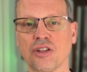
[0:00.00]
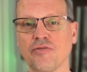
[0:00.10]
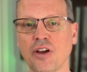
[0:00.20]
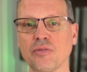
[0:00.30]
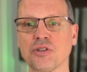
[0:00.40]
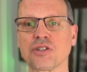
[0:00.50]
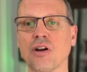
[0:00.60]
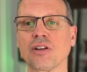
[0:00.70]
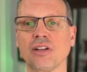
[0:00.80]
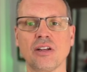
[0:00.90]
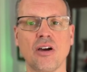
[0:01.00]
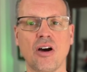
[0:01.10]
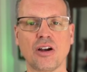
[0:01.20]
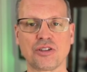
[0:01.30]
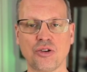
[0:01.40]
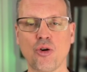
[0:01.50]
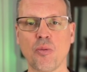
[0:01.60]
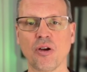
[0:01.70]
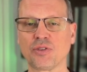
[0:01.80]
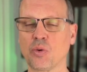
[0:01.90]
The fund was started in
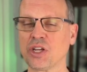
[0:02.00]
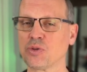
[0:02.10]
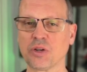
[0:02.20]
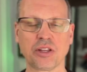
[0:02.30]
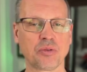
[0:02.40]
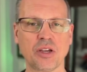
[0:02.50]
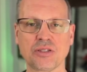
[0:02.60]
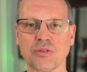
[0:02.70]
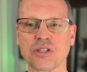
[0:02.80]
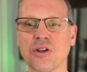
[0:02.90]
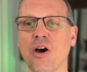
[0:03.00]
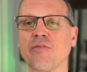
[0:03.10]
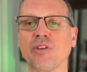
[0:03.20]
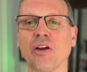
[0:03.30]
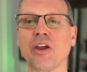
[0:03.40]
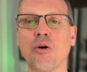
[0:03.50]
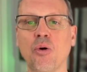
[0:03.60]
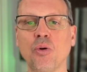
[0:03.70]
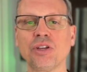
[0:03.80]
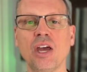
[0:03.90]
October of 2023, so it's not very
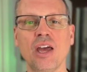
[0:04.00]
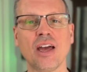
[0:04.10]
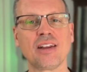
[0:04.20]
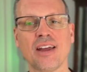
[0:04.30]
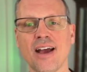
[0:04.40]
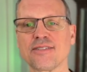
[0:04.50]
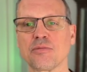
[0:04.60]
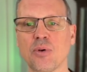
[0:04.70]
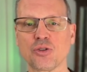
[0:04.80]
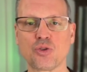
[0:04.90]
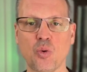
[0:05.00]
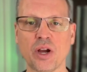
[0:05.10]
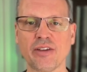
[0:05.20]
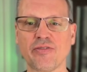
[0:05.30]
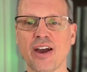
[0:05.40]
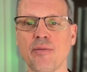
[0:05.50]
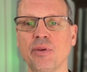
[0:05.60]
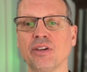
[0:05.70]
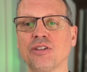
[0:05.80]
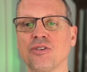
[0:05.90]
old, and it has about $25
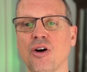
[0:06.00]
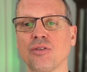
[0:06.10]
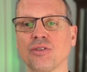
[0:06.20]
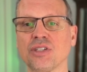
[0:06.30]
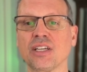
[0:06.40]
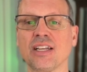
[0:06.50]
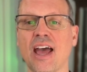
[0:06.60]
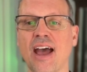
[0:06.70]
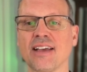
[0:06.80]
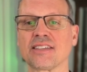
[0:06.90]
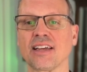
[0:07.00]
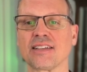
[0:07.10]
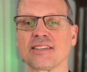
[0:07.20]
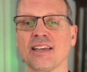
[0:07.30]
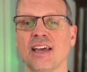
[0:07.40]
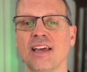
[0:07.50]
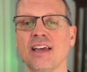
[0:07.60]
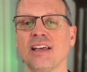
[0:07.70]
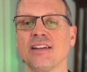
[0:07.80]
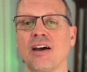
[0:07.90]
million in assets.
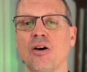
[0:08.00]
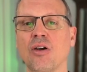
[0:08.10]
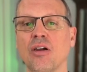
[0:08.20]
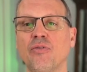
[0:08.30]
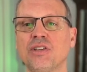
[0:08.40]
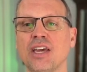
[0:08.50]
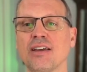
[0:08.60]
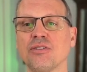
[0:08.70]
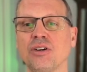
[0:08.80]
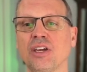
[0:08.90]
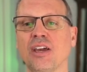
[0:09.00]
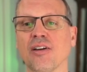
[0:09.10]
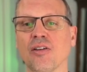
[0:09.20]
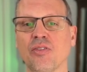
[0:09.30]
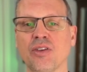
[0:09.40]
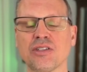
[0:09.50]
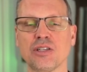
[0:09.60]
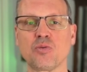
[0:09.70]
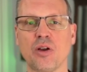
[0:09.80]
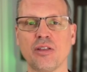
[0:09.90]
Now, if we take a look here, this
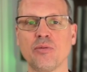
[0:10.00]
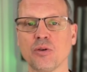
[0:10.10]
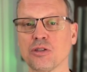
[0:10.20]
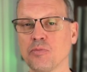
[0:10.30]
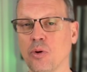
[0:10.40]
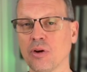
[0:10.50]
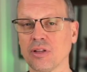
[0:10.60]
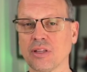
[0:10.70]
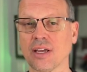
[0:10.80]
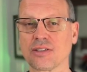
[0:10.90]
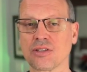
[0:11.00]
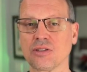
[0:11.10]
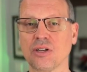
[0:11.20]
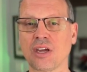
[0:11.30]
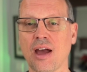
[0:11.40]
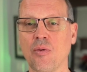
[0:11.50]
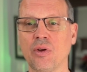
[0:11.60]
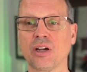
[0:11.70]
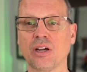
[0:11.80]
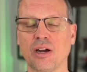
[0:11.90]
is one of the most important things to look at when
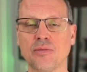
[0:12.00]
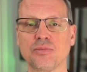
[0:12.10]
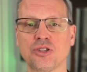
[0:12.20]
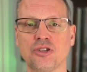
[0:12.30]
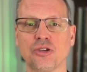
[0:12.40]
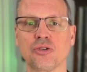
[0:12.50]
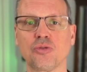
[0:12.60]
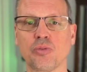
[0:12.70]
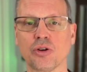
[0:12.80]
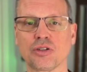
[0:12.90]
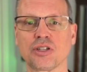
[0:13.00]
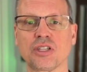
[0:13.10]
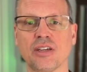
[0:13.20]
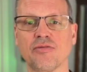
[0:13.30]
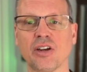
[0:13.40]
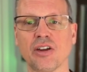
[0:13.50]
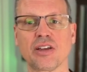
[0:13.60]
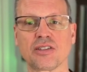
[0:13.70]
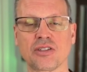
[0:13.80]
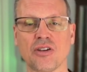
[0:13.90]
it comes to purchasing
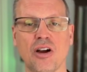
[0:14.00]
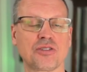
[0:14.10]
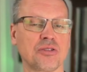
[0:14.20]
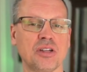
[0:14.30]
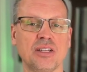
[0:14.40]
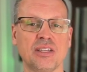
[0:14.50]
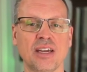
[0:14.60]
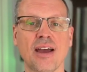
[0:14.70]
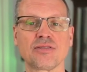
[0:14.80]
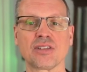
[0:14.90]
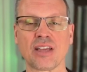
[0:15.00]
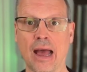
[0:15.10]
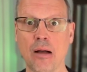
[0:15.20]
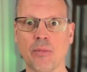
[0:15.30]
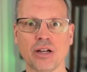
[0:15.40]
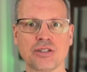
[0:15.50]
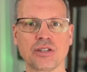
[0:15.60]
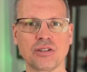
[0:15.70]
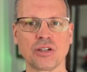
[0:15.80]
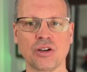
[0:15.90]
various stocks or ETFs is how much is
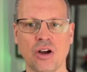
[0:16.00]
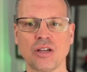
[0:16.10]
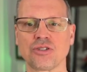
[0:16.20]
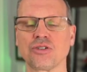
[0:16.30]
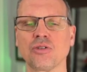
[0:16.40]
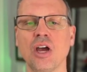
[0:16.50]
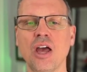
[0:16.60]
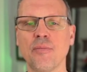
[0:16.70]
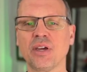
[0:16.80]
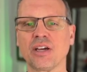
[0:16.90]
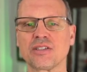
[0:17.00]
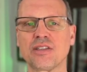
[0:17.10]
it going to cost you, because